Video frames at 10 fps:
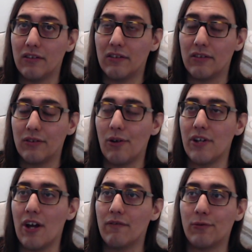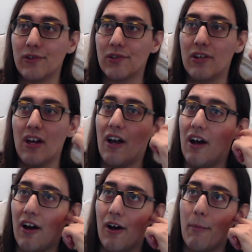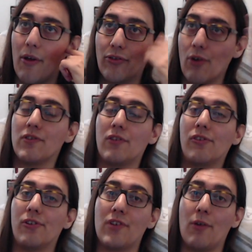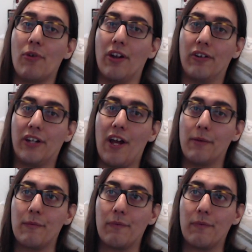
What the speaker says: low downforce. Those are the 2 years I want to look at.